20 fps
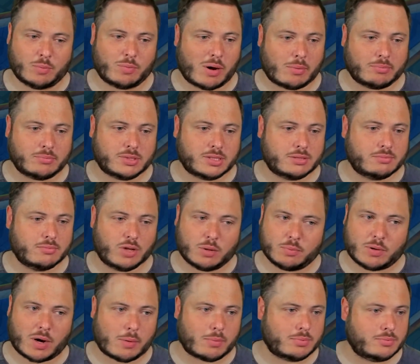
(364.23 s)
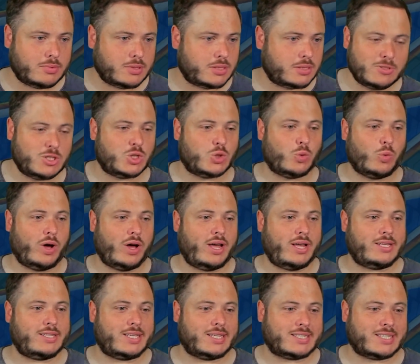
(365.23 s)
problems. No problems.
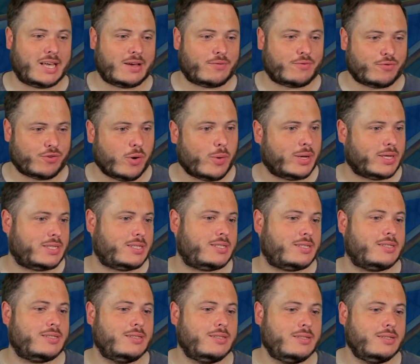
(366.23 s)
Sweet. Let's get through it.